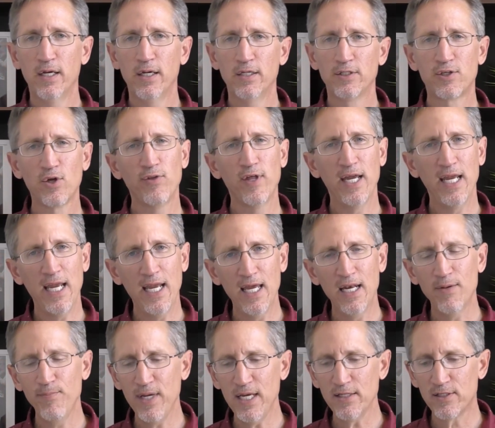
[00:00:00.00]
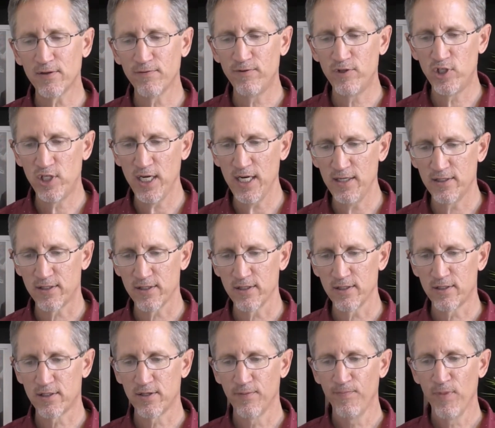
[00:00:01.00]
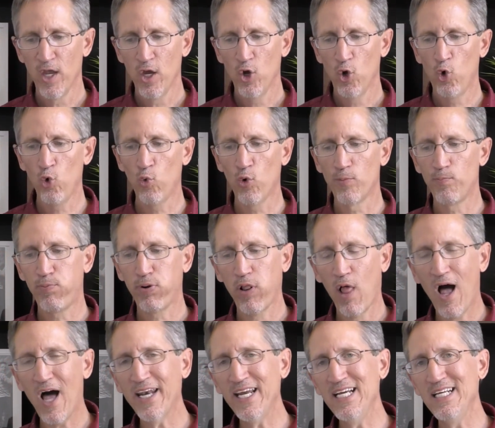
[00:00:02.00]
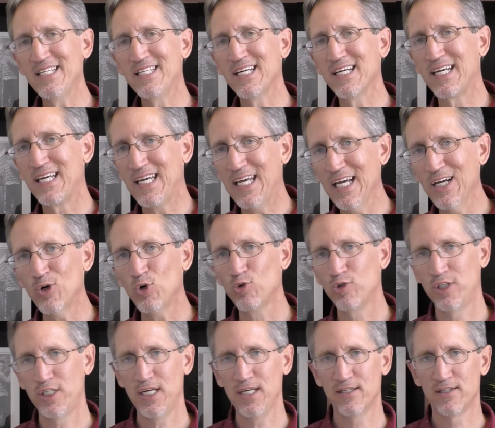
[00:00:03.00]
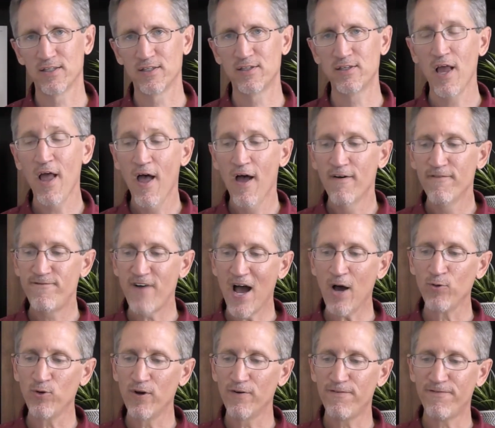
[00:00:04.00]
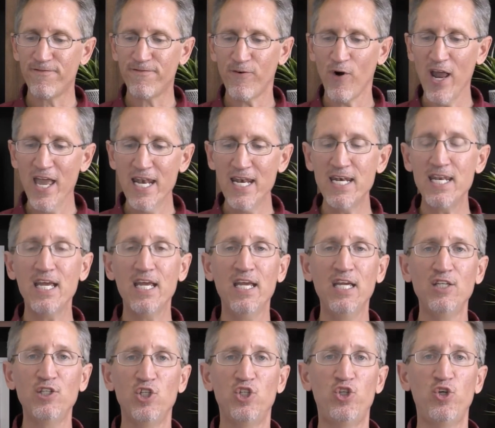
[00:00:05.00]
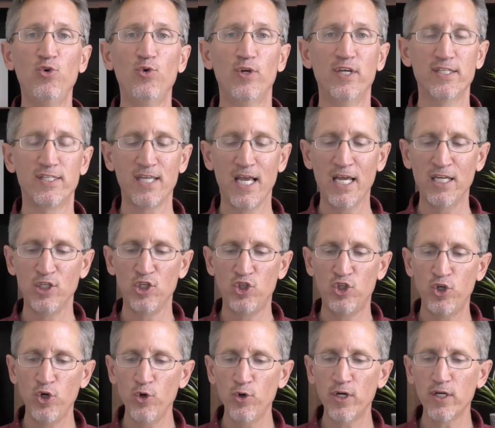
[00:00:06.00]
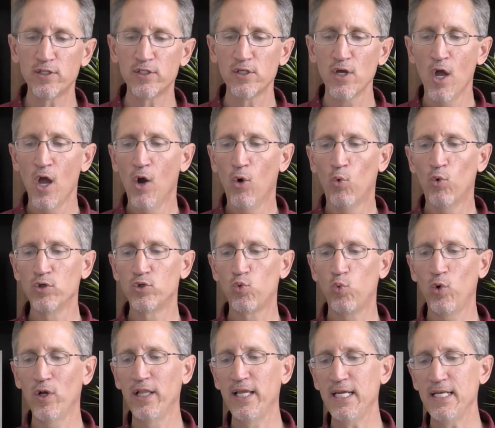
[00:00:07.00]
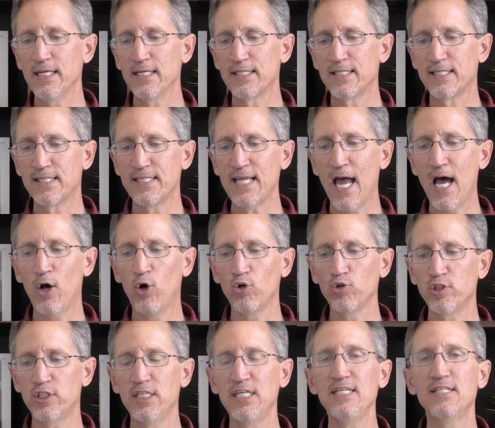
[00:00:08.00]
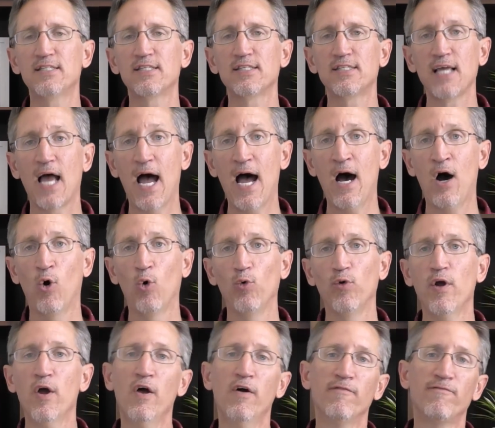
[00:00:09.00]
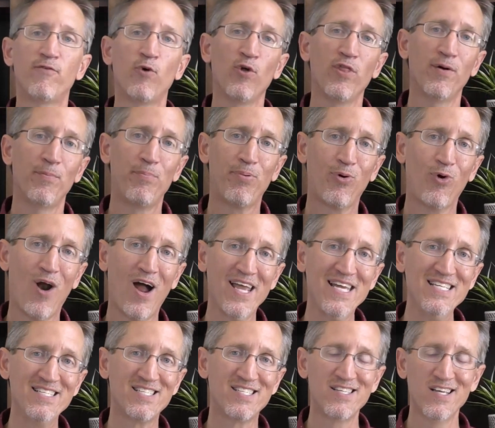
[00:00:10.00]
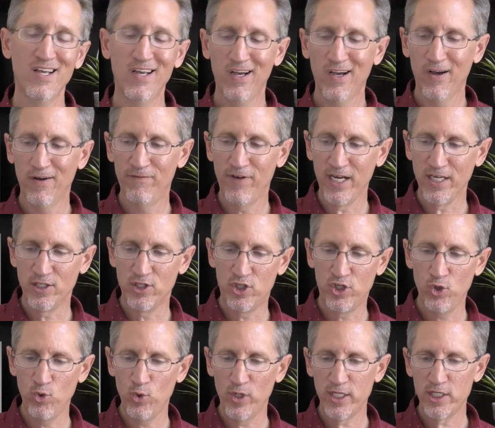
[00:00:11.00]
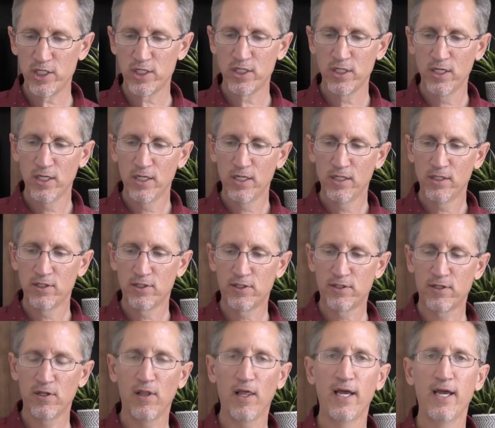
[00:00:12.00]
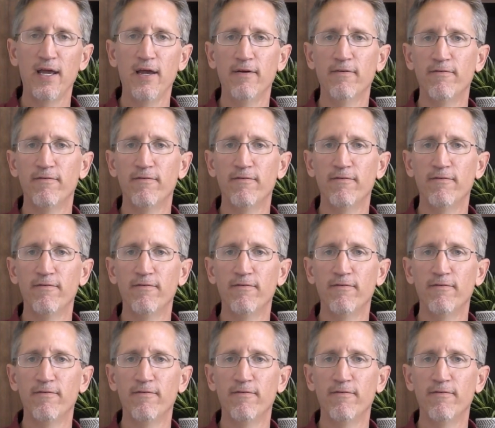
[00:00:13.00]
So the enemies of Jesus, who were plotting to kill Jesus, found a friend in Judas, and Judas was willing to sell Jesus out for the price of a Jewish slave.